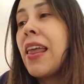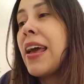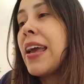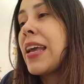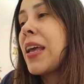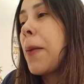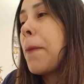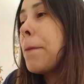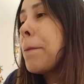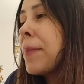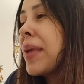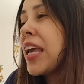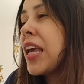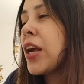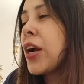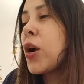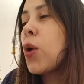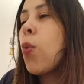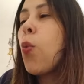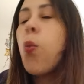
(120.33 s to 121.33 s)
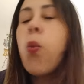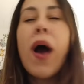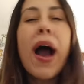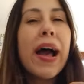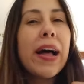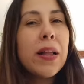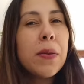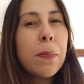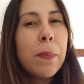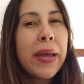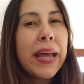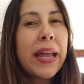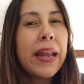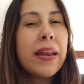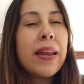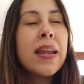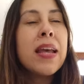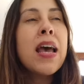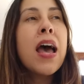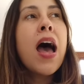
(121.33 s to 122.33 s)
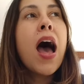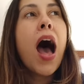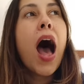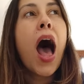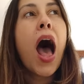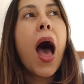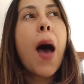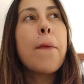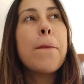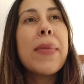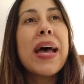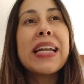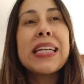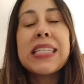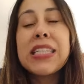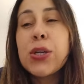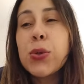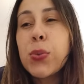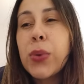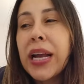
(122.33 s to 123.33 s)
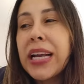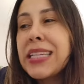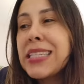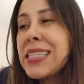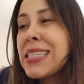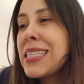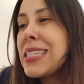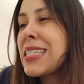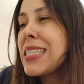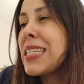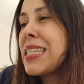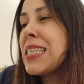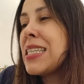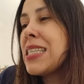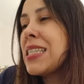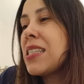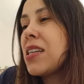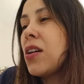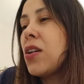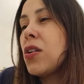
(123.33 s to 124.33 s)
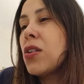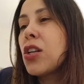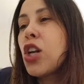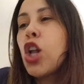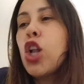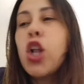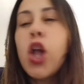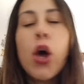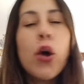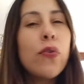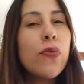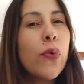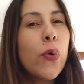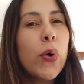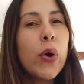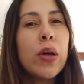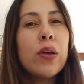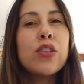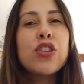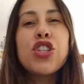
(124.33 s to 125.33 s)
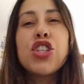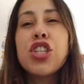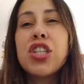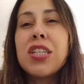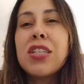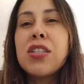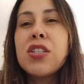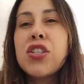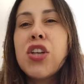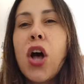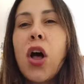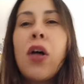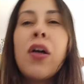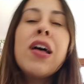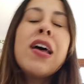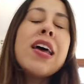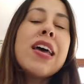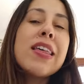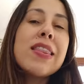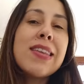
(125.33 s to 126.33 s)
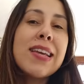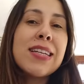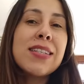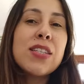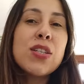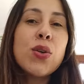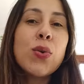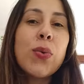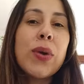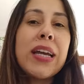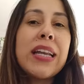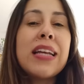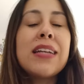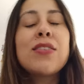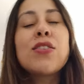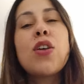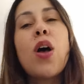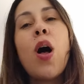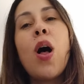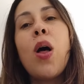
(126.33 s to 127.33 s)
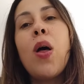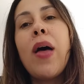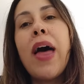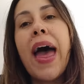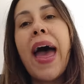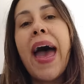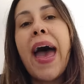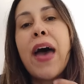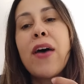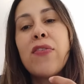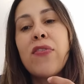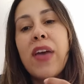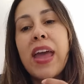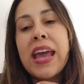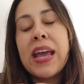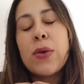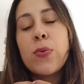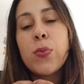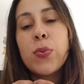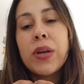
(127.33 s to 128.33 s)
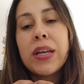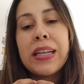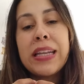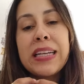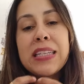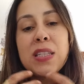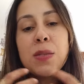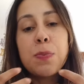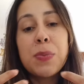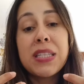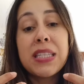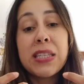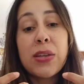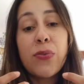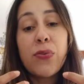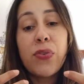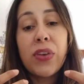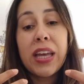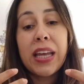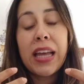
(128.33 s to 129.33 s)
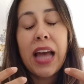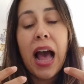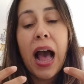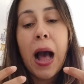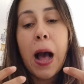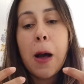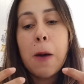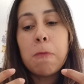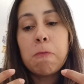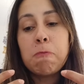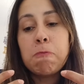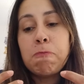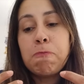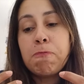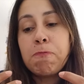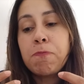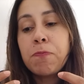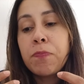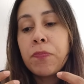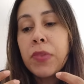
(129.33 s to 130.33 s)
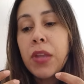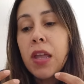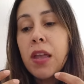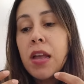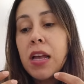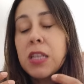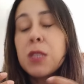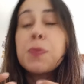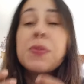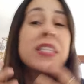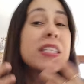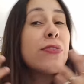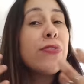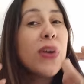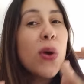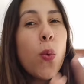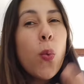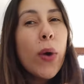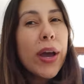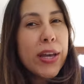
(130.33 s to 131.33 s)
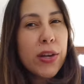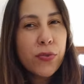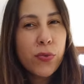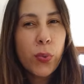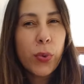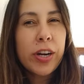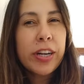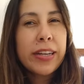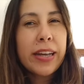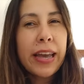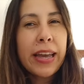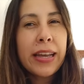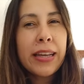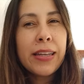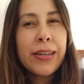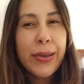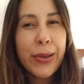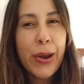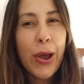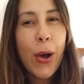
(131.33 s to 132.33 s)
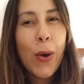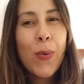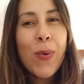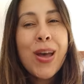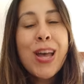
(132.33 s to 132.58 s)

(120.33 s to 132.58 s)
like myrrh, wild mint, Mediterranean sea salt, clove oil, xylitol. These ingredients all have a really specific way of working,